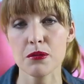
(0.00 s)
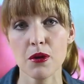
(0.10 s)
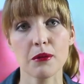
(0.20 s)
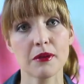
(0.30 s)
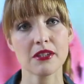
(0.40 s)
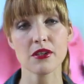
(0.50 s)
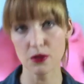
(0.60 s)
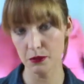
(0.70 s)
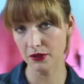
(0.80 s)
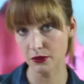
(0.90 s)
problem. This is
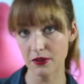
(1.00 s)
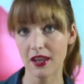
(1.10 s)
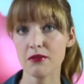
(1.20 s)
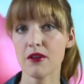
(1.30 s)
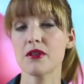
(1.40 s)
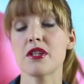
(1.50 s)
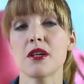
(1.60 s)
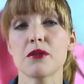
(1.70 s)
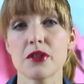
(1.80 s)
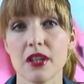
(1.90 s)
something to take very
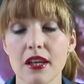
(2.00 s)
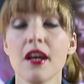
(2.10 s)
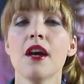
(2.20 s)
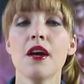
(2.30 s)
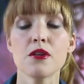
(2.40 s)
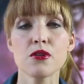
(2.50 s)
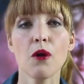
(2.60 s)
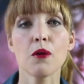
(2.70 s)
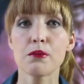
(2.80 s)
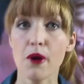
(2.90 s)
seriously.
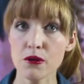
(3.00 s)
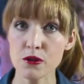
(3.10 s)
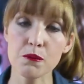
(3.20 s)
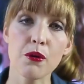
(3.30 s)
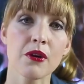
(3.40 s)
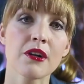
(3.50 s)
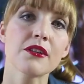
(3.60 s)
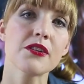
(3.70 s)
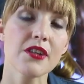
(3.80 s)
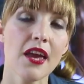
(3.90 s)
So approach porn
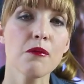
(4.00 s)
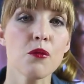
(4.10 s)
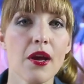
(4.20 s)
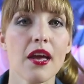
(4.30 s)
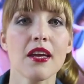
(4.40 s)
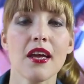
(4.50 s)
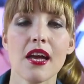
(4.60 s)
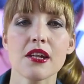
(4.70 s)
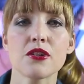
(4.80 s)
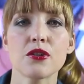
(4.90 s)
the same way
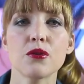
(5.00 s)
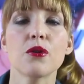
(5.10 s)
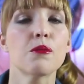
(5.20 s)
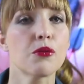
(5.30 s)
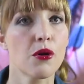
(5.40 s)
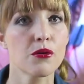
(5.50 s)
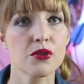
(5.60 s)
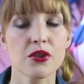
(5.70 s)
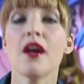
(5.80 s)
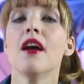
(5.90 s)
as you
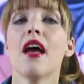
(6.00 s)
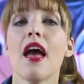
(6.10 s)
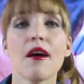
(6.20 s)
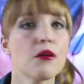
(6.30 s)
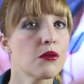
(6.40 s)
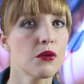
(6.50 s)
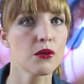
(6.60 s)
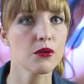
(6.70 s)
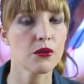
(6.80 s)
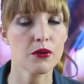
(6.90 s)
approach
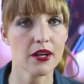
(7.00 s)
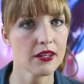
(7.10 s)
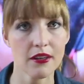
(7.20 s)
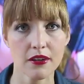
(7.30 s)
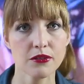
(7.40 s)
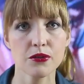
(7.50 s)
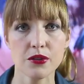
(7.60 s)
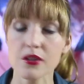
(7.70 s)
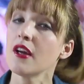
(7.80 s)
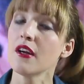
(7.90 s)
alcohol or any other
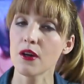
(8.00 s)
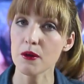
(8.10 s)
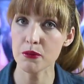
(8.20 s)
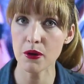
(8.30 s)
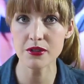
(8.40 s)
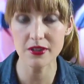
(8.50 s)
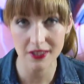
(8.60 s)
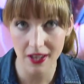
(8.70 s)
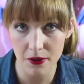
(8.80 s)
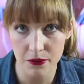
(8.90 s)
drugs. Approach it
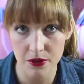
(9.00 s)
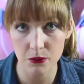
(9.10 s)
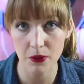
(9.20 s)
in a healthy